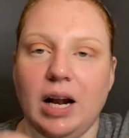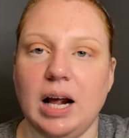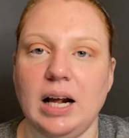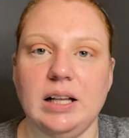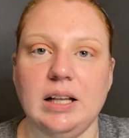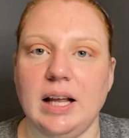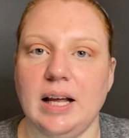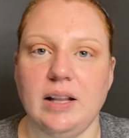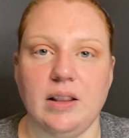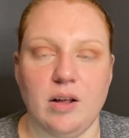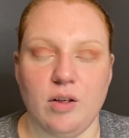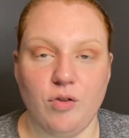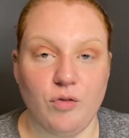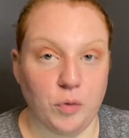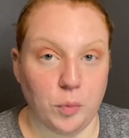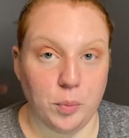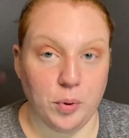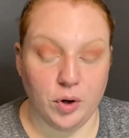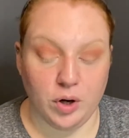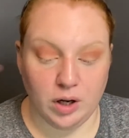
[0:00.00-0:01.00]
I like this
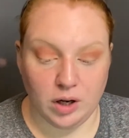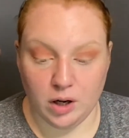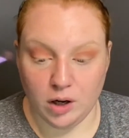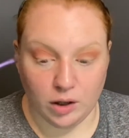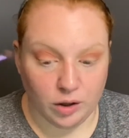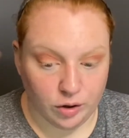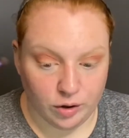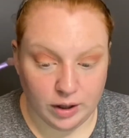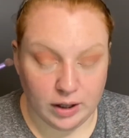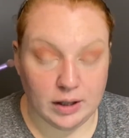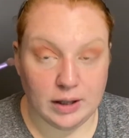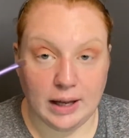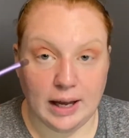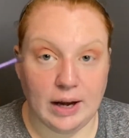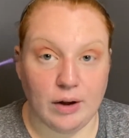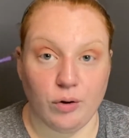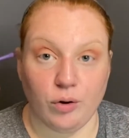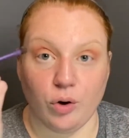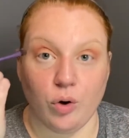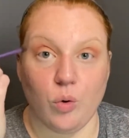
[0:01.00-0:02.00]
for putting color in the
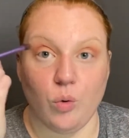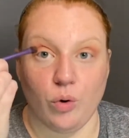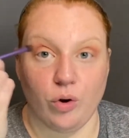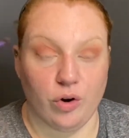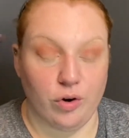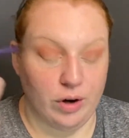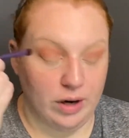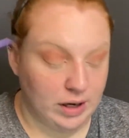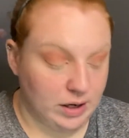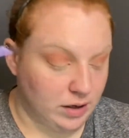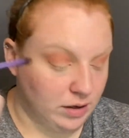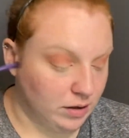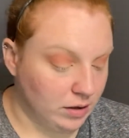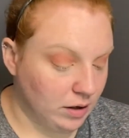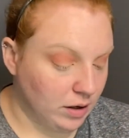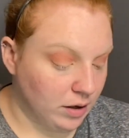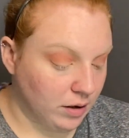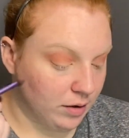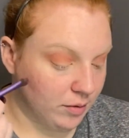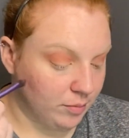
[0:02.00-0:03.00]
outer corner in
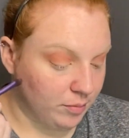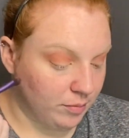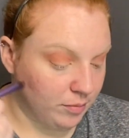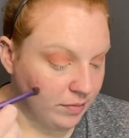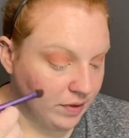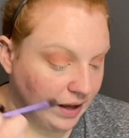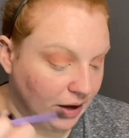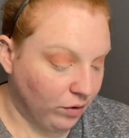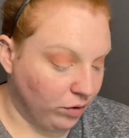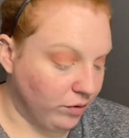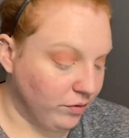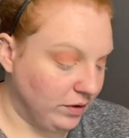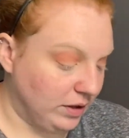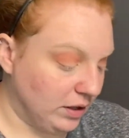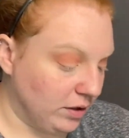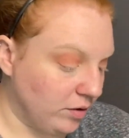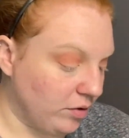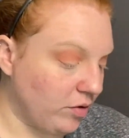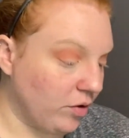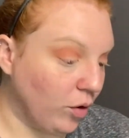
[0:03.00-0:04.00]
the outer V.
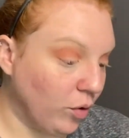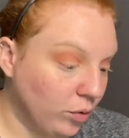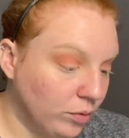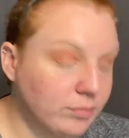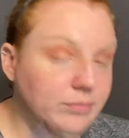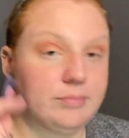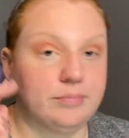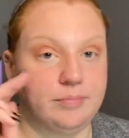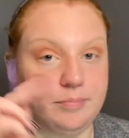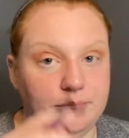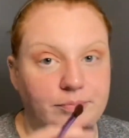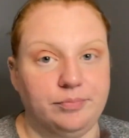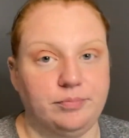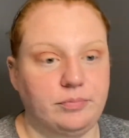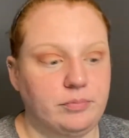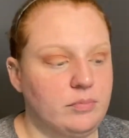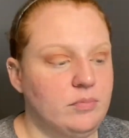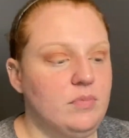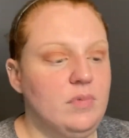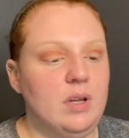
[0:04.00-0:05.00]
So
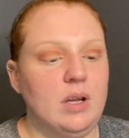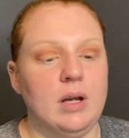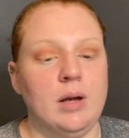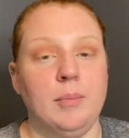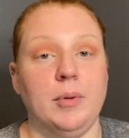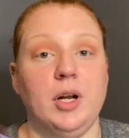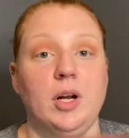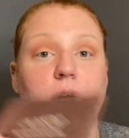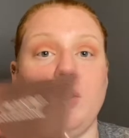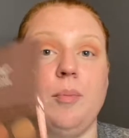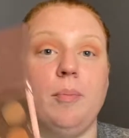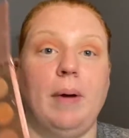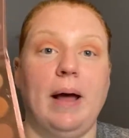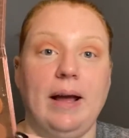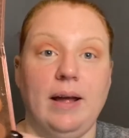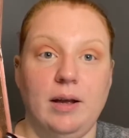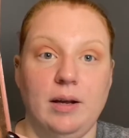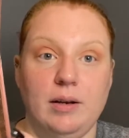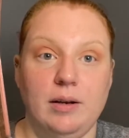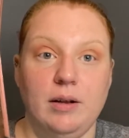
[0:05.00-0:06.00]
I'm going to go
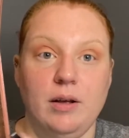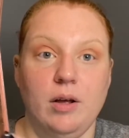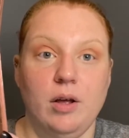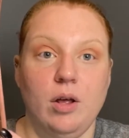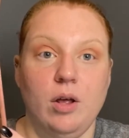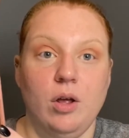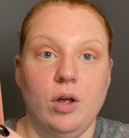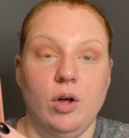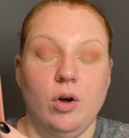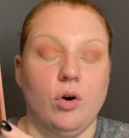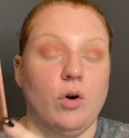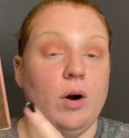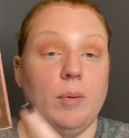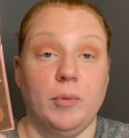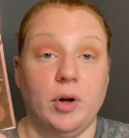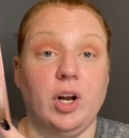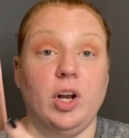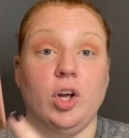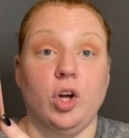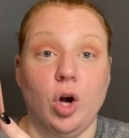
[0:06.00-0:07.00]
back in, or I'm
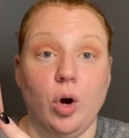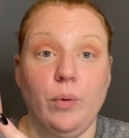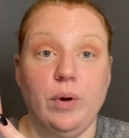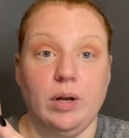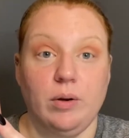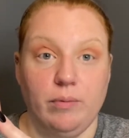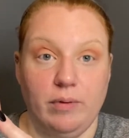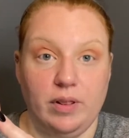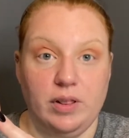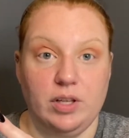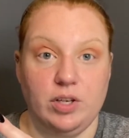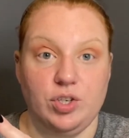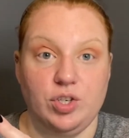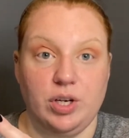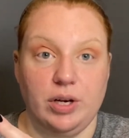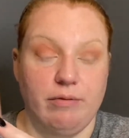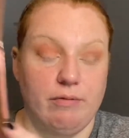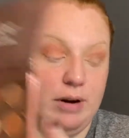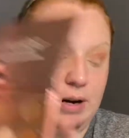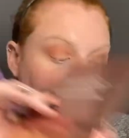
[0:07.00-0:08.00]
going to go in with this
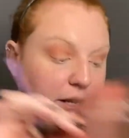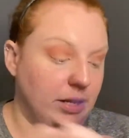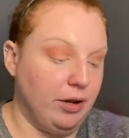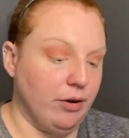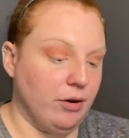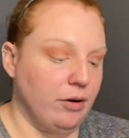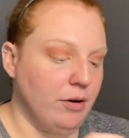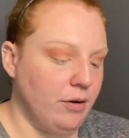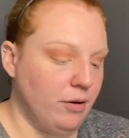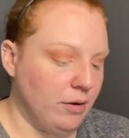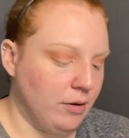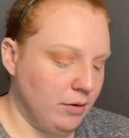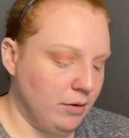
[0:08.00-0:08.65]
shade right here.